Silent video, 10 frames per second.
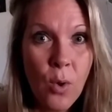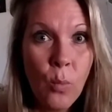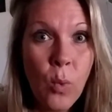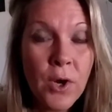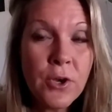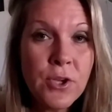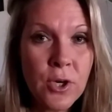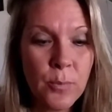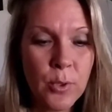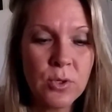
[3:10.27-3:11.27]
What are
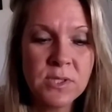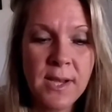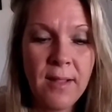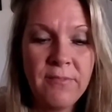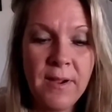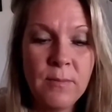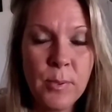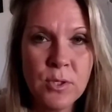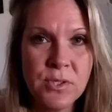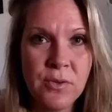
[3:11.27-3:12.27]
your
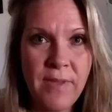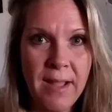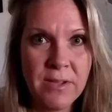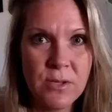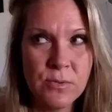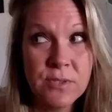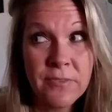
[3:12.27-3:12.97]
personal values?